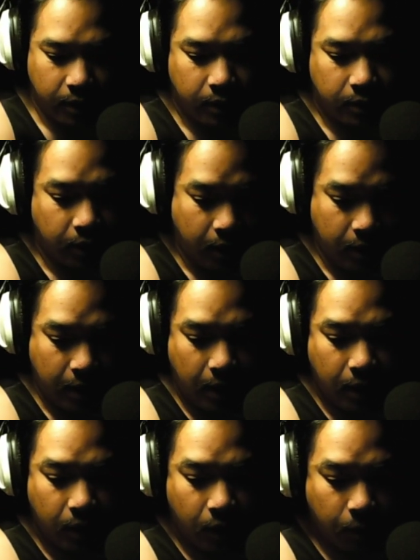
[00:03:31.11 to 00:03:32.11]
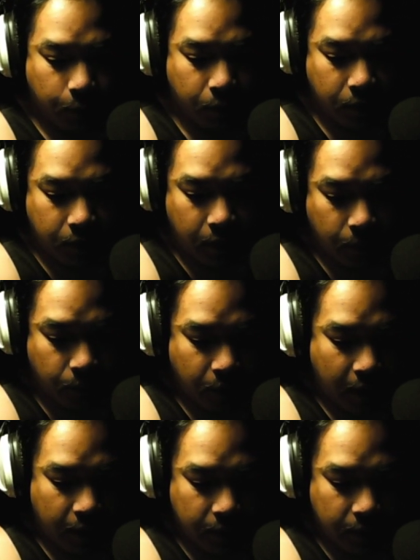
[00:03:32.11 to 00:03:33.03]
John Hickenlooper, Tim Ryan,